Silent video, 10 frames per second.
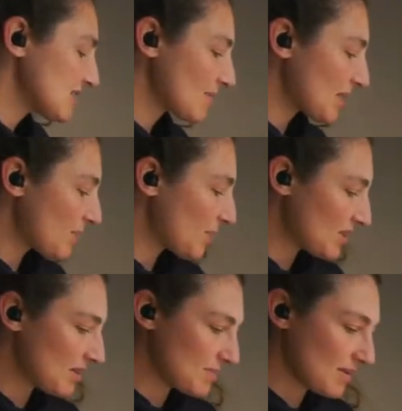I'm going to put
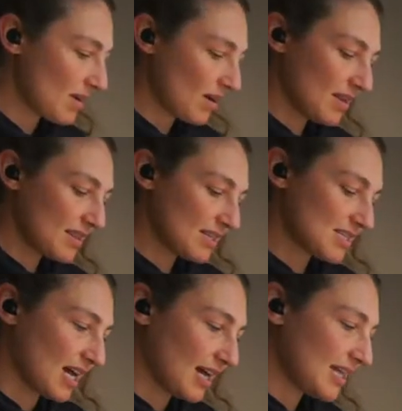them on the
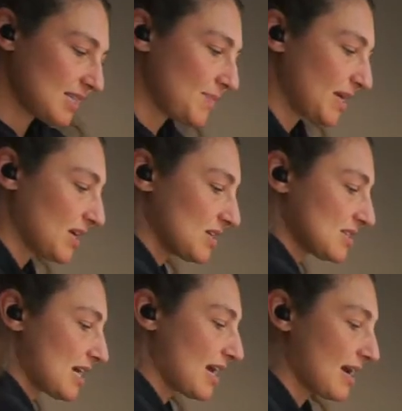side, because
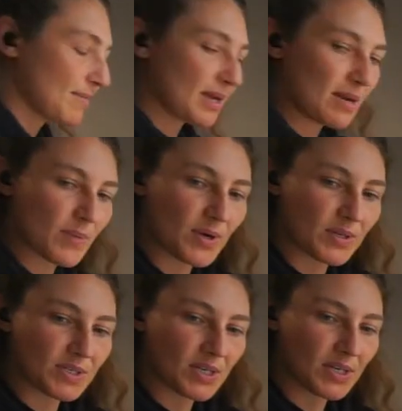then I'm going to
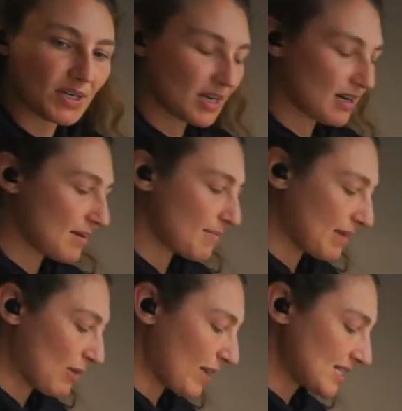put my
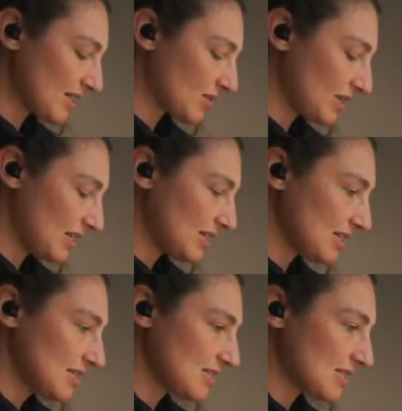wet
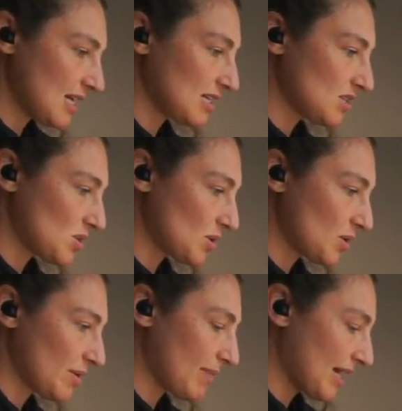ingredients
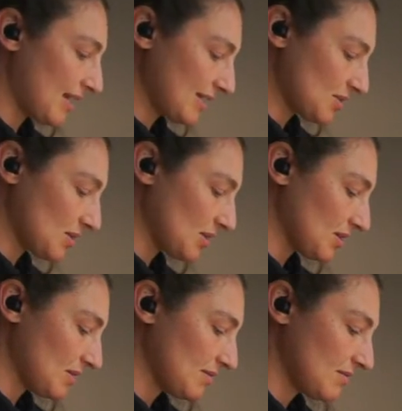into my
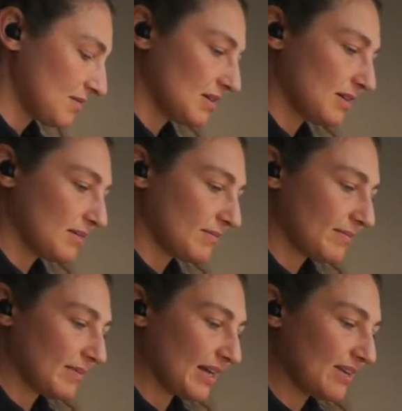little,
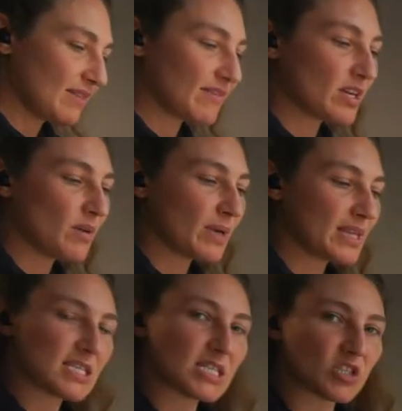I don't even know what
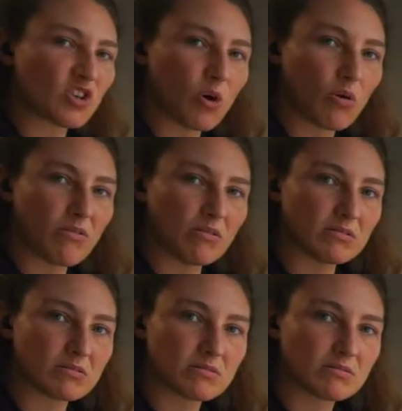this is called,
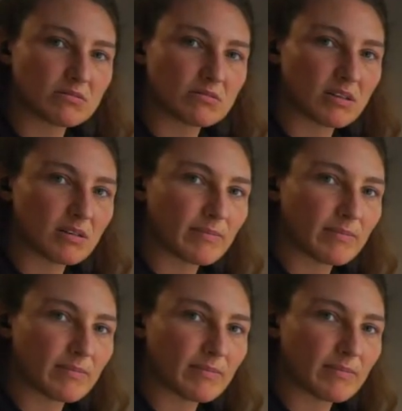
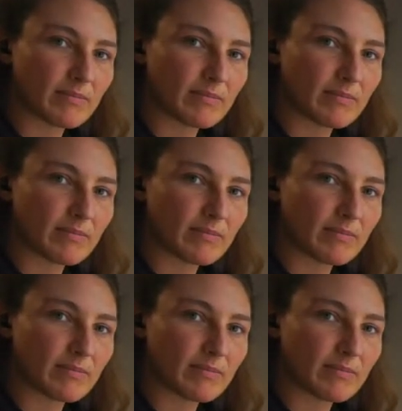my little